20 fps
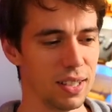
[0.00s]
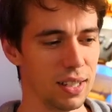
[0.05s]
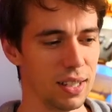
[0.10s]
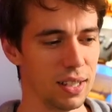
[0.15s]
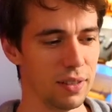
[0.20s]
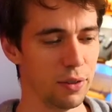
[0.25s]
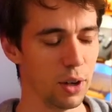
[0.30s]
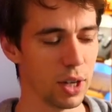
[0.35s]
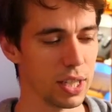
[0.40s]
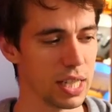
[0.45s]

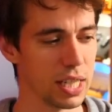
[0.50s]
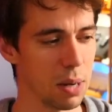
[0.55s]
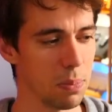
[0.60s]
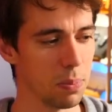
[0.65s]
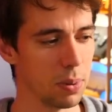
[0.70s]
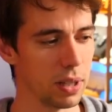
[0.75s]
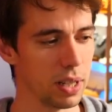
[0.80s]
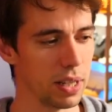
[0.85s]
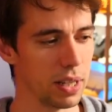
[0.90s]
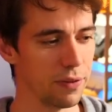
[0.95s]
For
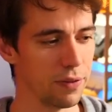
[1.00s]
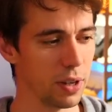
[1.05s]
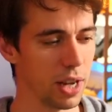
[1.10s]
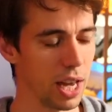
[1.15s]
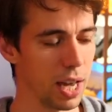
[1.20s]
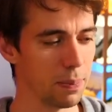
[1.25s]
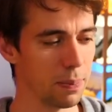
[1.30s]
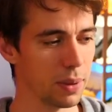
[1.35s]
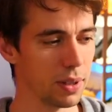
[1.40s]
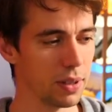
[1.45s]
example, if you
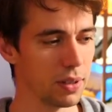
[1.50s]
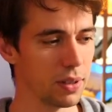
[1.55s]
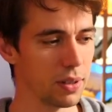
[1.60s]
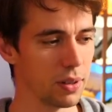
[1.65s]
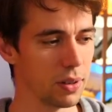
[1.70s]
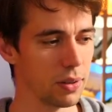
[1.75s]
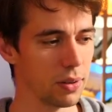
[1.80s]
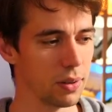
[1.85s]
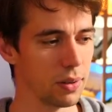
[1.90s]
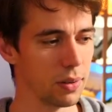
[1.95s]
happen
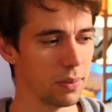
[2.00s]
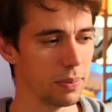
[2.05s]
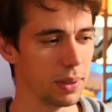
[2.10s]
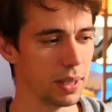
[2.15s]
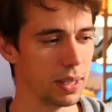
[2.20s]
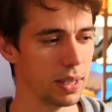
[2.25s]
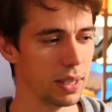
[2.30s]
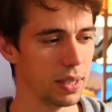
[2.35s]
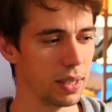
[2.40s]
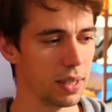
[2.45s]
to
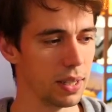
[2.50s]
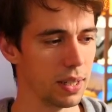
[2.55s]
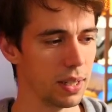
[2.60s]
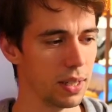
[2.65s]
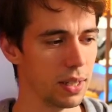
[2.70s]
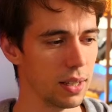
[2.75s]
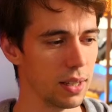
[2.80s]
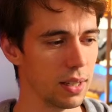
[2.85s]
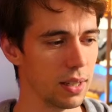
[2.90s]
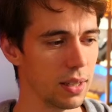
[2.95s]
be
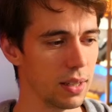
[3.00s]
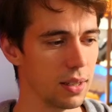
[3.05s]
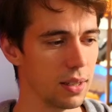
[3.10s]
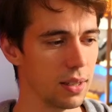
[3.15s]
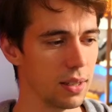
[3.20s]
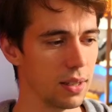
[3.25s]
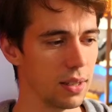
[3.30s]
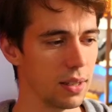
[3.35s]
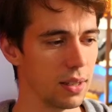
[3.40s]
in,